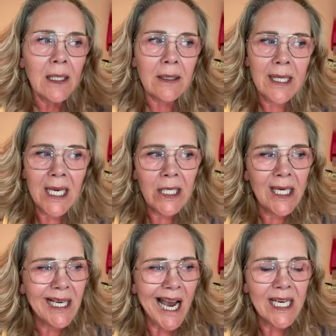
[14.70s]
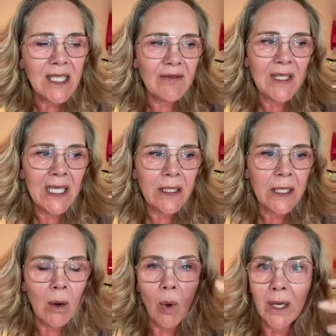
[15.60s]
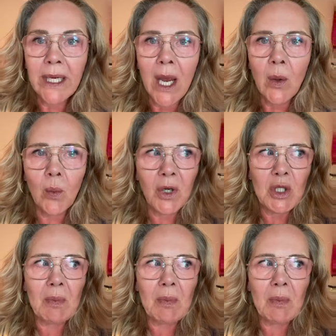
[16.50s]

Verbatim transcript: then you kind of need to work out which